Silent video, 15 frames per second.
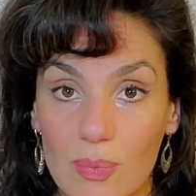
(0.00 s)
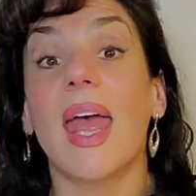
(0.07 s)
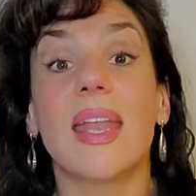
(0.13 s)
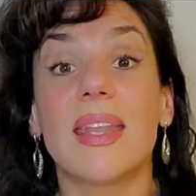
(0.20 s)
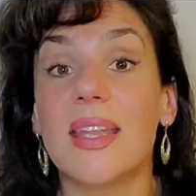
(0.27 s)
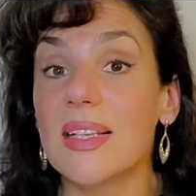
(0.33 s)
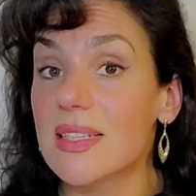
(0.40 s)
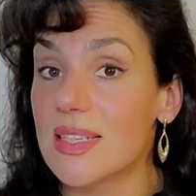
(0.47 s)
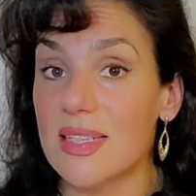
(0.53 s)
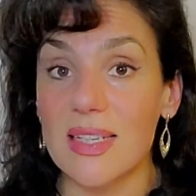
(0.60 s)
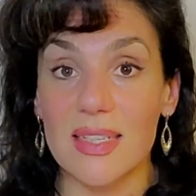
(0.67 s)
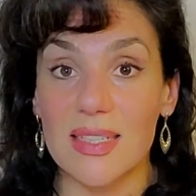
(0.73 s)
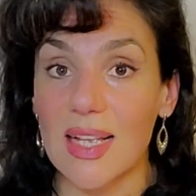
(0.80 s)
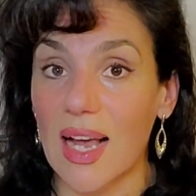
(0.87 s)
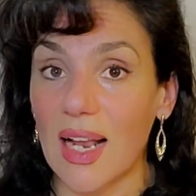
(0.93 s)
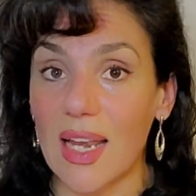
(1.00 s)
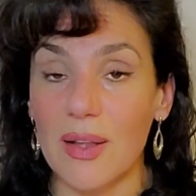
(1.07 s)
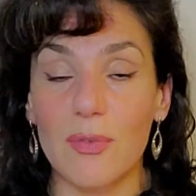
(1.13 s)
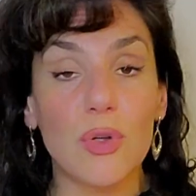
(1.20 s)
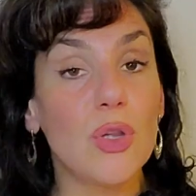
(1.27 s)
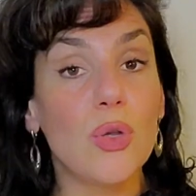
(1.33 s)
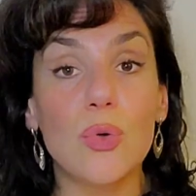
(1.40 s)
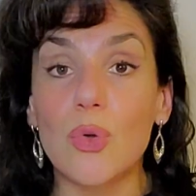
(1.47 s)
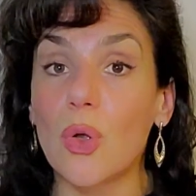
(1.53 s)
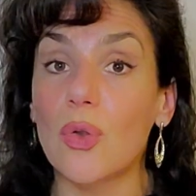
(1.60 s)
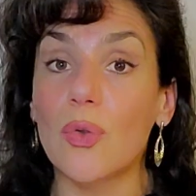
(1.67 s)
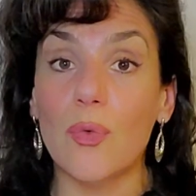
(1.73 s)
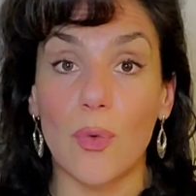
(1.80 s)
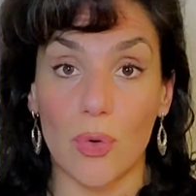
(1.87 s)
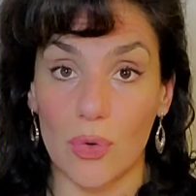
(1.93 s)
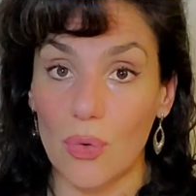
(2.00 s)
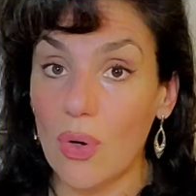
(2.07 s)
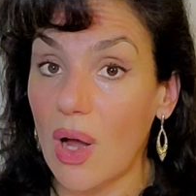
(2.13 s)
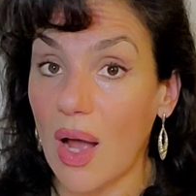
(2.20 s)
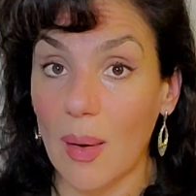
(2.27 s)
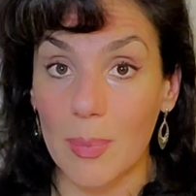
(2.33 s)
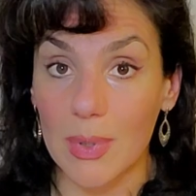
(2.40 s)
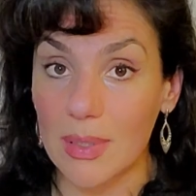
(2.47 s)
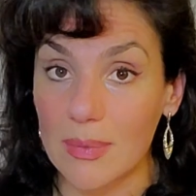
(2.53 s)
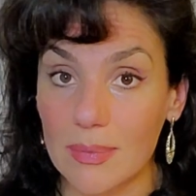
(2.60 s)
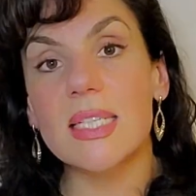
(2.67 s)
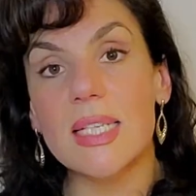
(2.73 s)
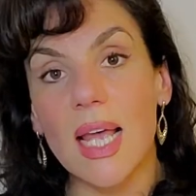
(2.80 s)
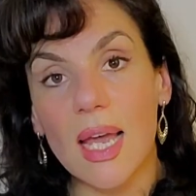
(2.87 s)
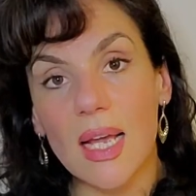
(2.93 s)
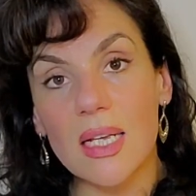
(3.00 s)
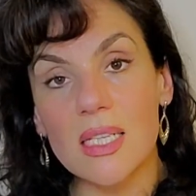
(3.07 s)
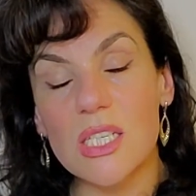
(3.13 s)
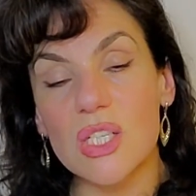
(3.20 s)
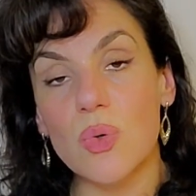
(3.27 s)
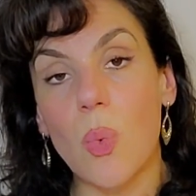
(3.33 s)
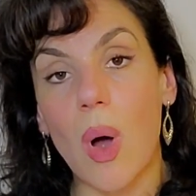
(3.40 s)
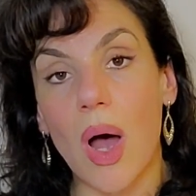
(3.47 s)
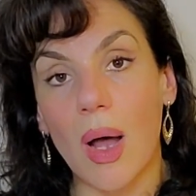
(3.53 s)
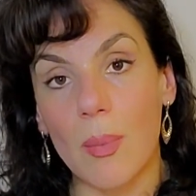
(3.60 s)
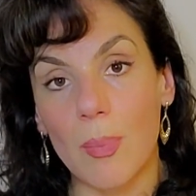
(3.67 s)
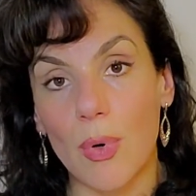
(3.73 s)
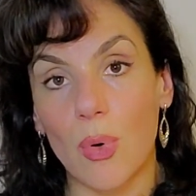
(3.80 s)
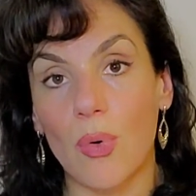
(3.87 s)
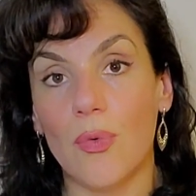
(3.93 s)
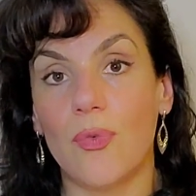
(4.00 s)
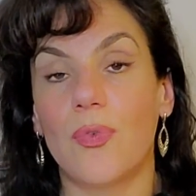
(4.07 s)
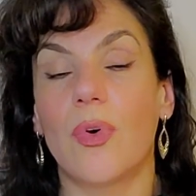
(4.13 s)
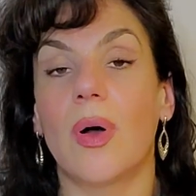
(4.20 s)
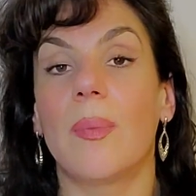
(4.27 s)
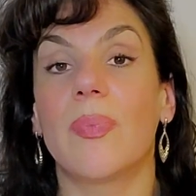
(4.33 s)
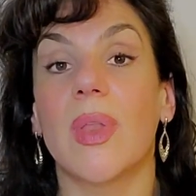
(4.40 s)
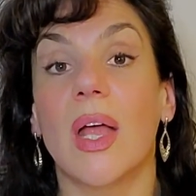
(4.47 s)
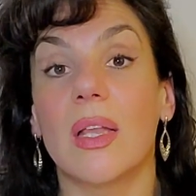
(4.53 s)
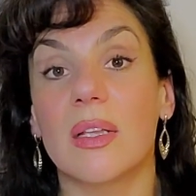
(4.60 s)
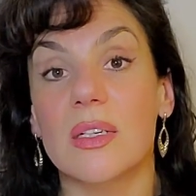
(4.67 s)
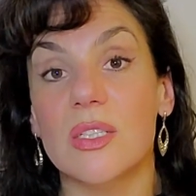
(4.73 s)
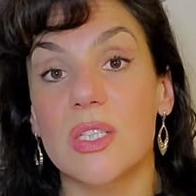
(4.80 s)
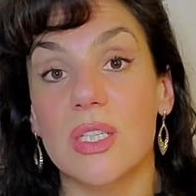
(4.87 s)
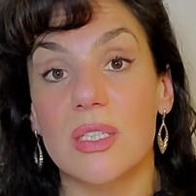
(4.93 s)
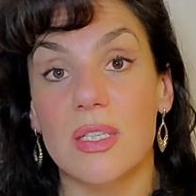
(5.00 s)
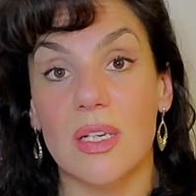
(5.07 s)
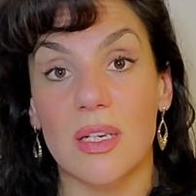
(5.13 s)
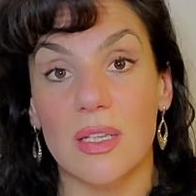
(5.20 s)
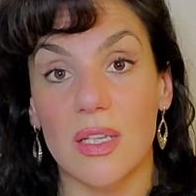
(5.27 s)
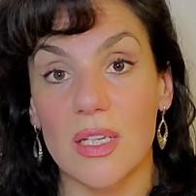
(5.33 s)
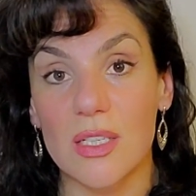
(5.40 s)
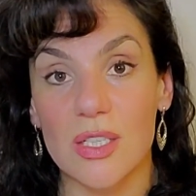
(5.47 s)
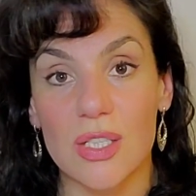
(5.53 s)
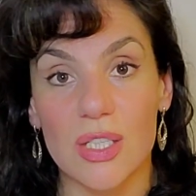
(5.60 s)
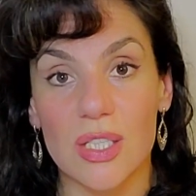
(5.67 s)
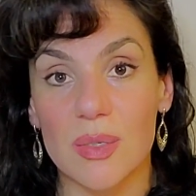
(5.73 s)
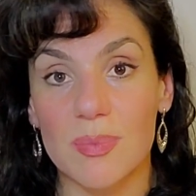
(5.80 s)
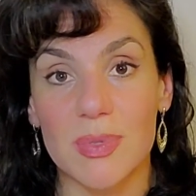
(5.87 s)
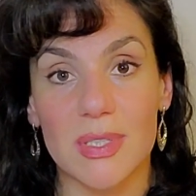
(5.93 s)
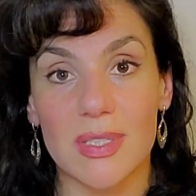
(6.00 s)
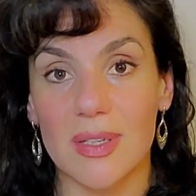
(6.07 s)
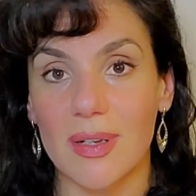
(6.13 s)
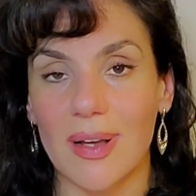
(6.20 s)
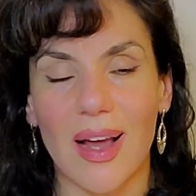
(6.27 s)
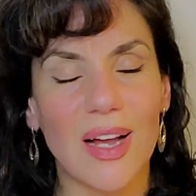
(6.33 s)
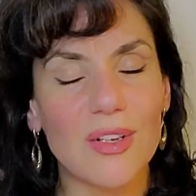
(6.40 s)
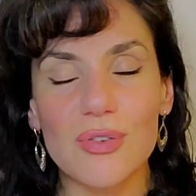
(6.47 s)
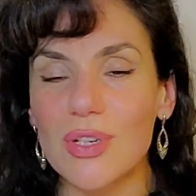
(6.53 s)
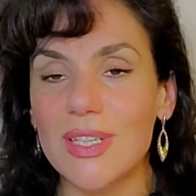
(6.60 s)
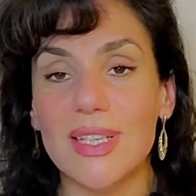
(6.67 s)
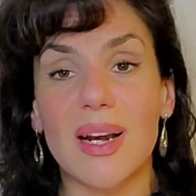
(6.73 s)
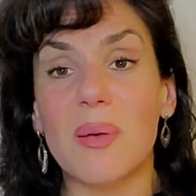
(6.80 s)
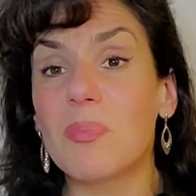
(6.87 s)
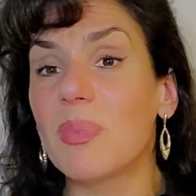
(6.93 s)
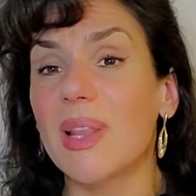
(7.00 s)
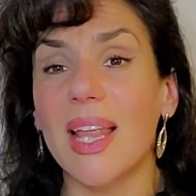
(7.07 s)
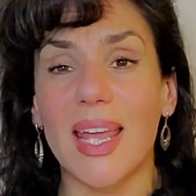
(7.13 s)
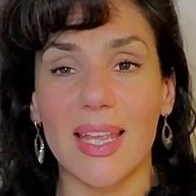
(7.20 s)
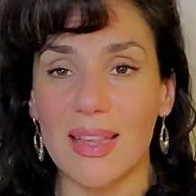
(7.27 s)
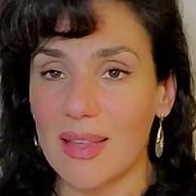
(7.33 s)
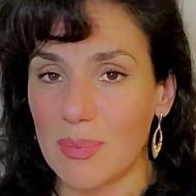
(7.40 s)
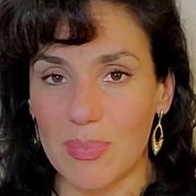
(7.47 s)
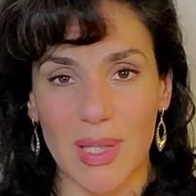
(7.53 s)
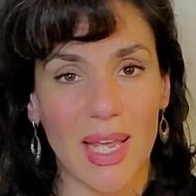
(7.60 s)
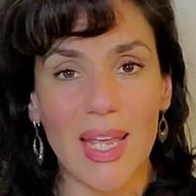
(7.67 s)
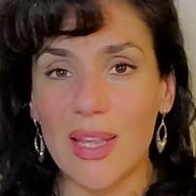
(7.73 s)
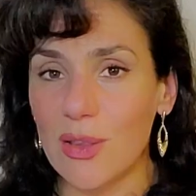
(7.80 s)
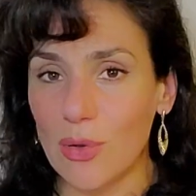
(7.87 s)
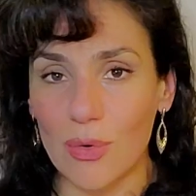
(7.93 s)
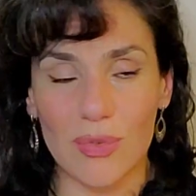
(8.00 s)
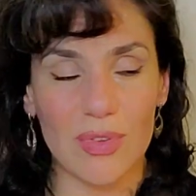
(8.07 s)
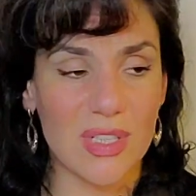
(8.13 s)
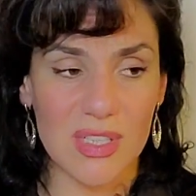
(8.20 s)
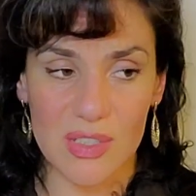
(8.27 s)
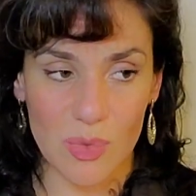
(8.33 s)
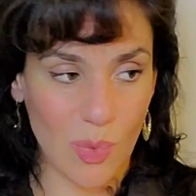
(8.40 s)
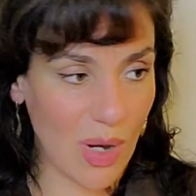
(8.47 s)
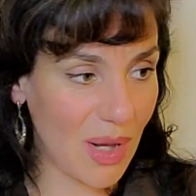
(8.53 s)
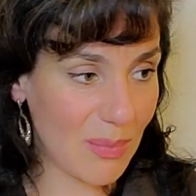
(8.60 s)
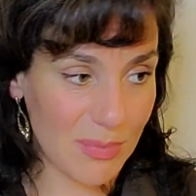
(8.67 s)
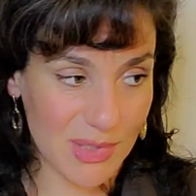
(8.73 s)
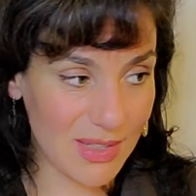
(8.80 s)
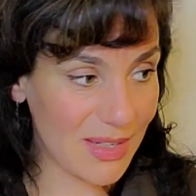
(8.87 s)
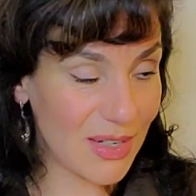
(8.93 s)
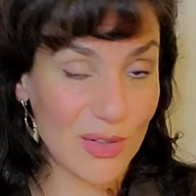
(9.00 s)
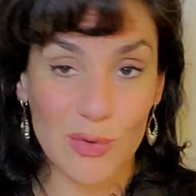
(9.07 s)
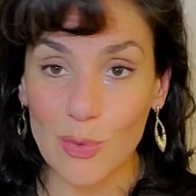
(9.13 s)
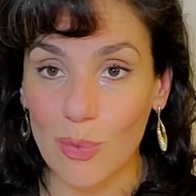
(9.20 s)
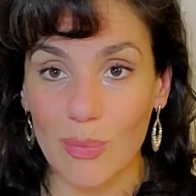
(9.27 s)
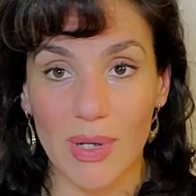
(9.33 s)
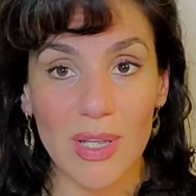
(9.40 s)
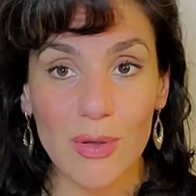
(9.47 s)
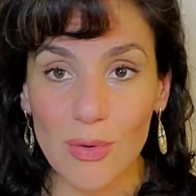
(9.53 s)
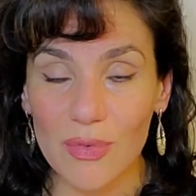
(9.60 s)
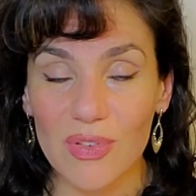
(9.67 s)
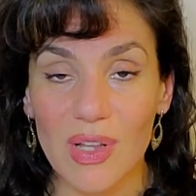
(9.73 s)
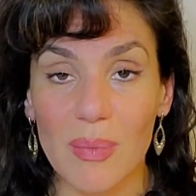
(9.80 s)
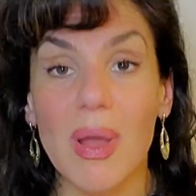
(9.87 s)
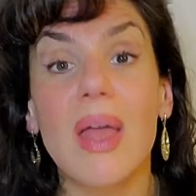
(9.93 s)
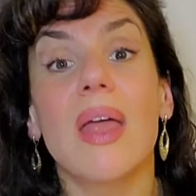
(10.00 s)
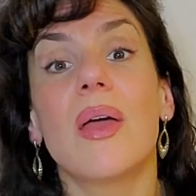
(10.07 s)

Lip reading: And this is exactly what you don't want to happen. Second swamp of narcissistic relationships, actually there are plenty of the swamps. There are so many of them.